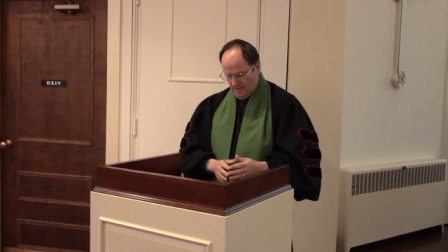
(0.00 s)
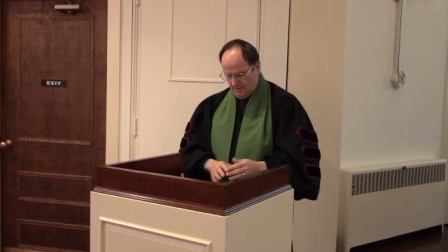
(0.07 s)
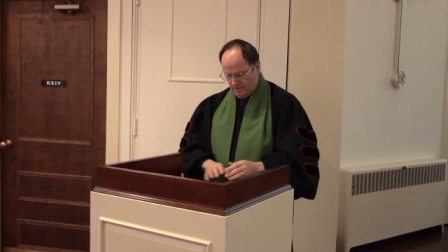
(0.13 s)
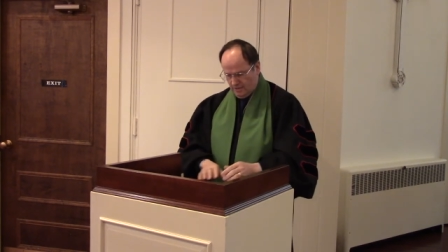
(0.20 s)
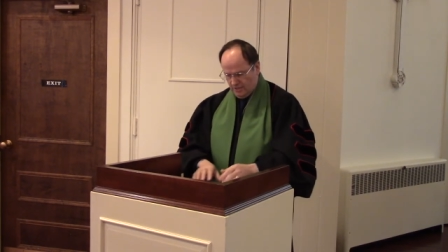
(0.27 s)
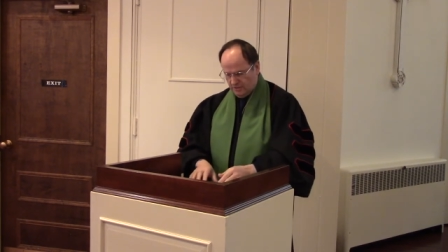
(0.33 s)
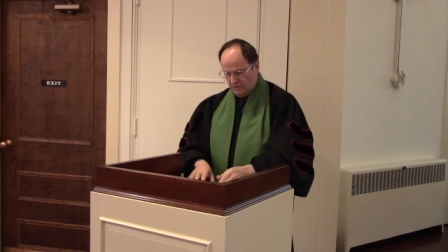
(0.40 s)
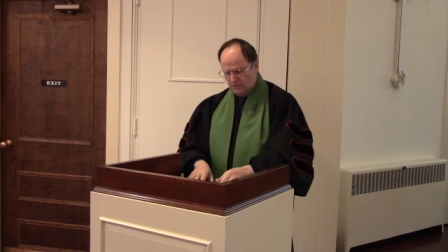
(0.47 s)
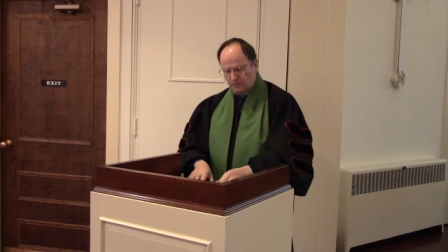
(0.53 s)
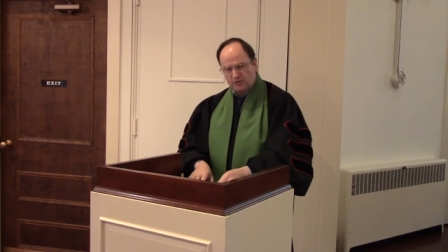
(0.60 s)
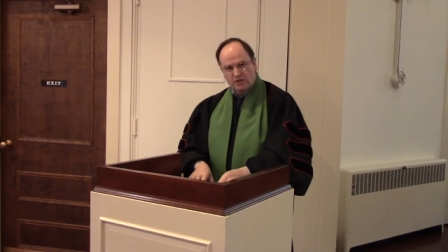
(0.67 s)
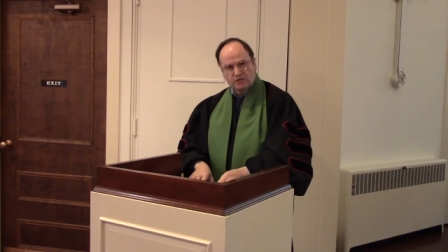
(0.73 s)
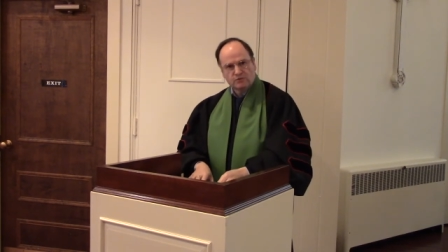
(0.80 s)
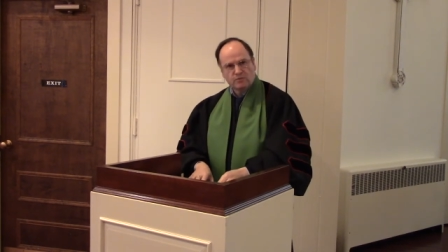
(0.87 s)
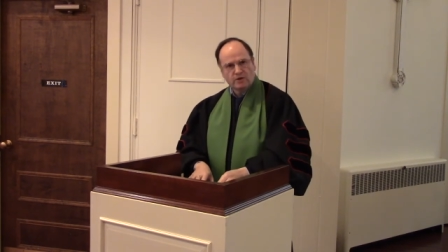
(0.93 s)
Jesus
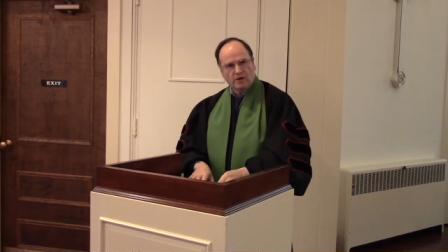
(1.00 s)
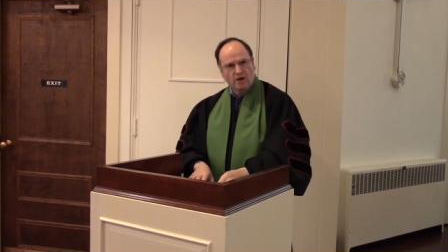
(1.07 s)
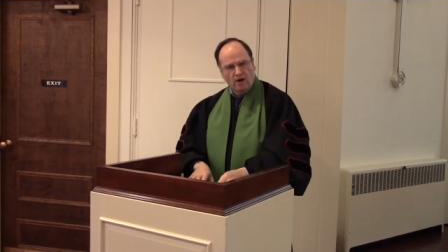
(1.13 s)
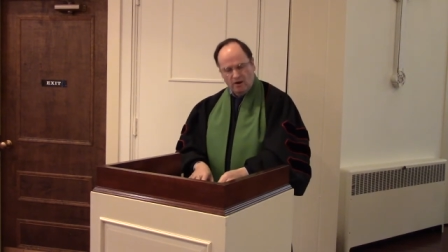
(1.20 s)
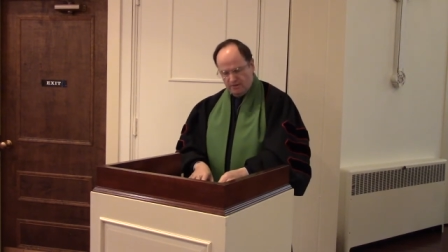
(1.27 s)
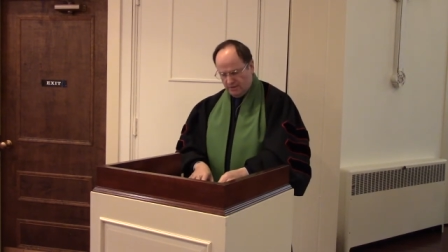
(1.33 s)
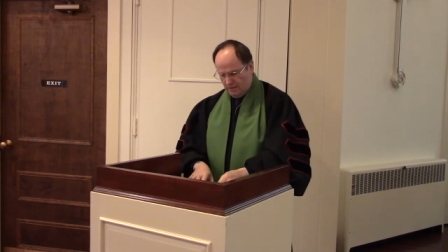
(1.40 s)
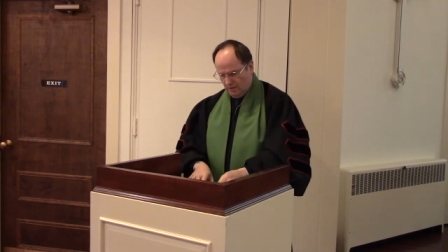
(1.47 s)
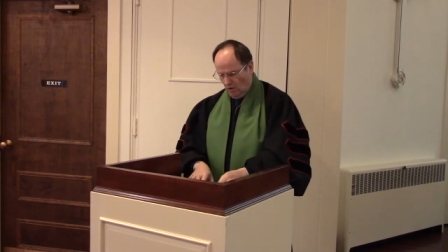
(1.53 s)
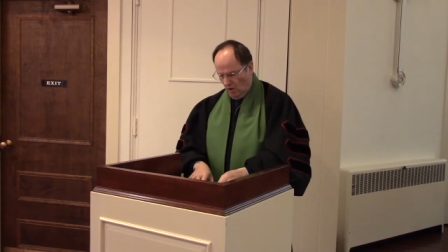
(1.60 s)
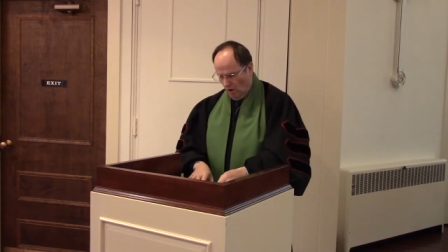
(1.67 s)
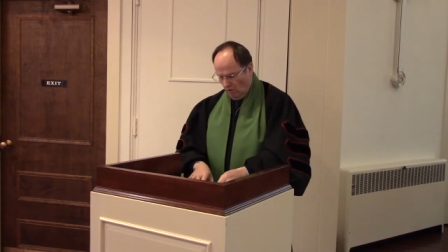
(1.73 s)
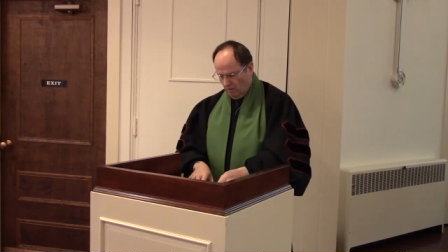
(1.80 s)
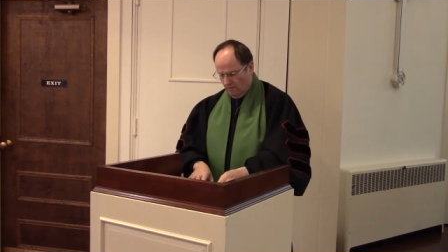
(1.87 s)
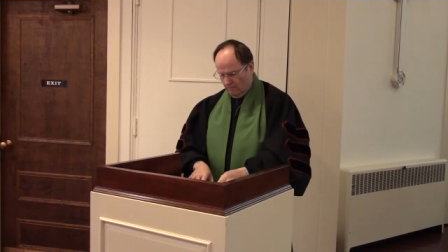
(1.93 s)
disregarded
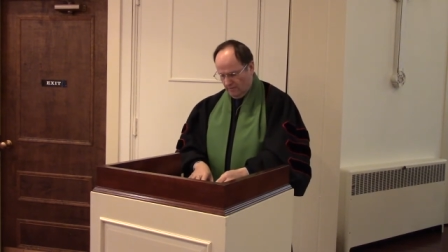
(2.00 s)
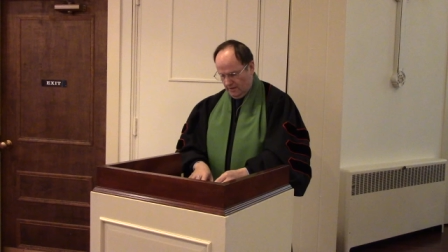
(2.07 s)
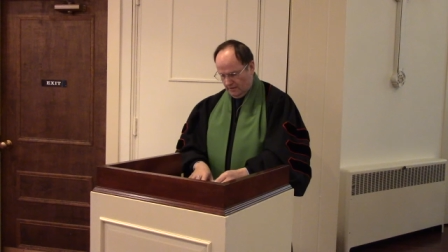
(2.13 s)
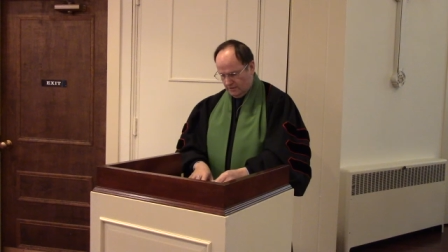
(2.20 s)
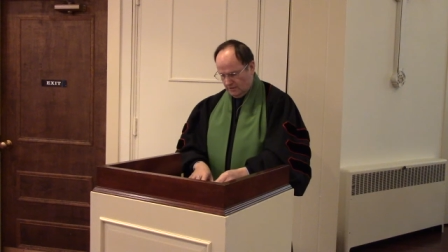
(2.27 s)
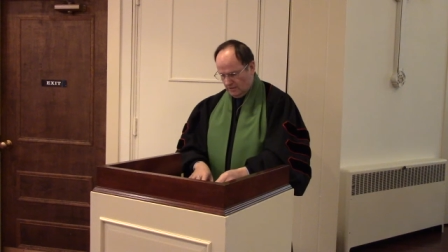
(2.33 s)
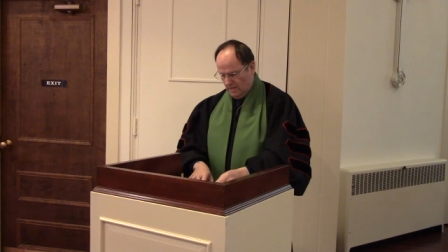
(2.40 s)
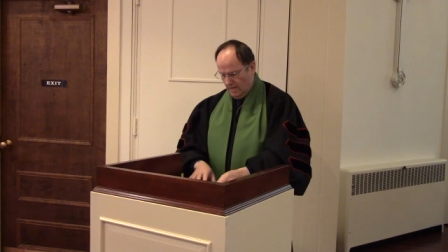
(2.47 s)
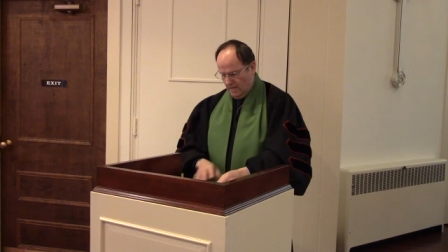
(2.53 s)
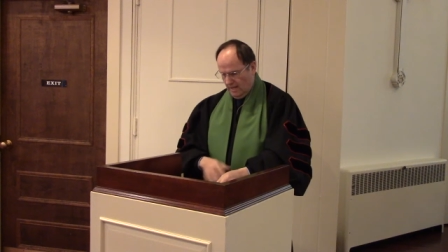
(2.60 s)
all of this